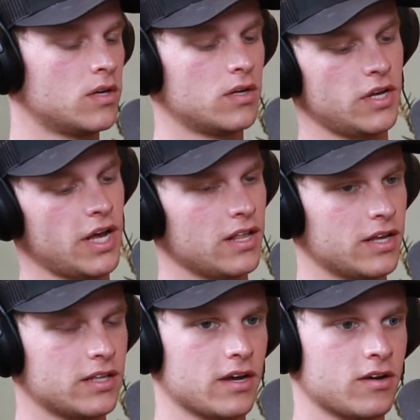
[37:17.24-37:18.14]
Yeah, I
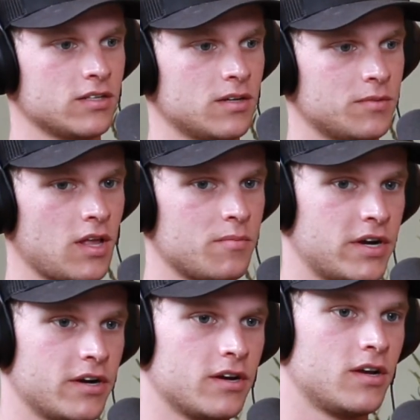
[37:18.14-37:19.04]
like that concept a lot
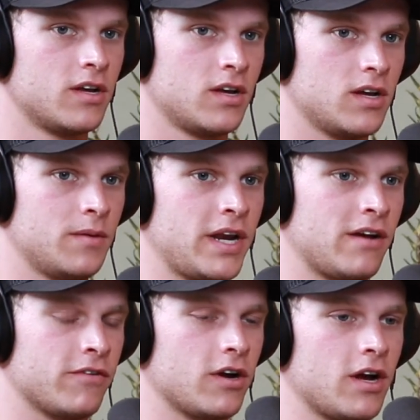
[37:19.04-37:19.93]
better. I mean,
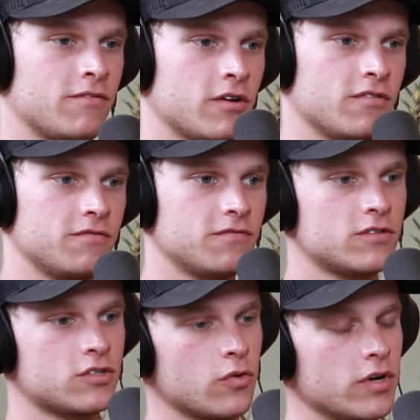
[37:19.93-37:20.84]
I've heard of
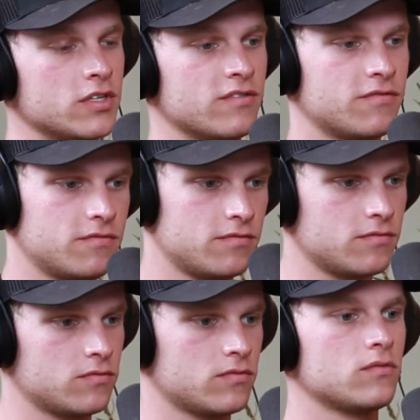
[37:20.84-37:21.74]
stories of
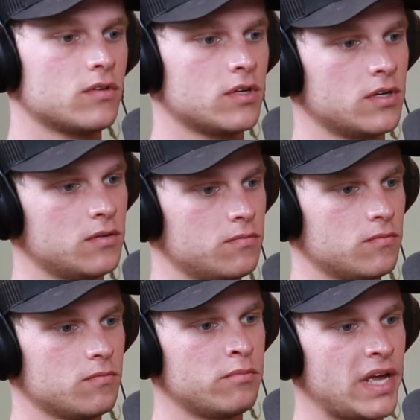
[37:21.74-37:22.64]

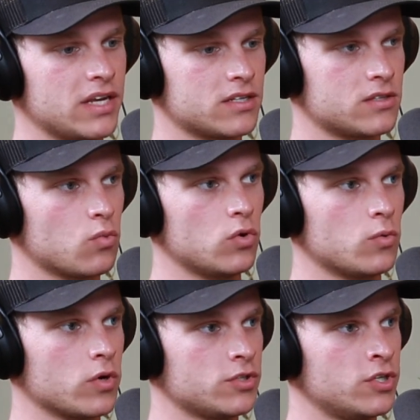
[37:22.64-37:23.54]
medics in World
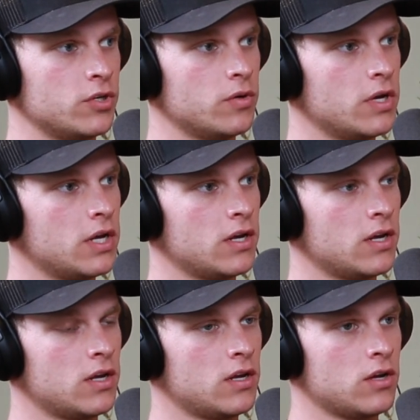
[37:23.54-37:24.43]
War II
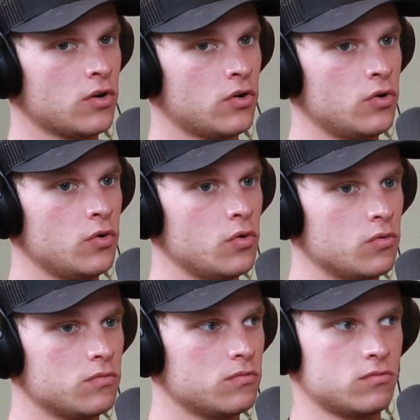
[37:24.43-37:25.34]
who
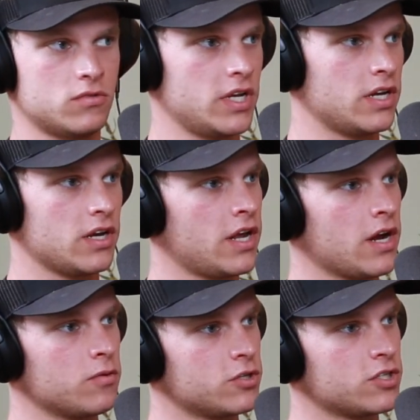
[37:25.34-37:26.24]
didn't
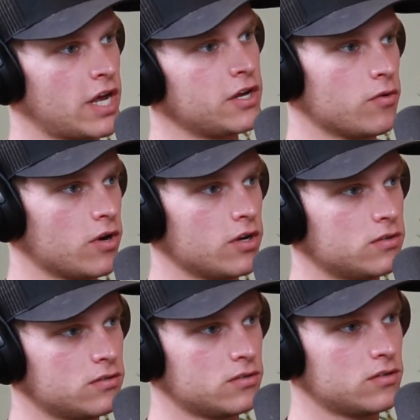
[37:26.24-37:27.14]
care which side you were on.
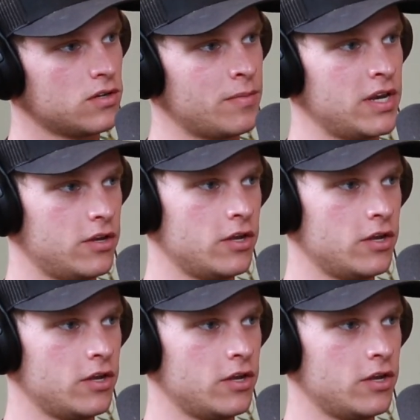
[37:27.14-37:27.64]
I mean,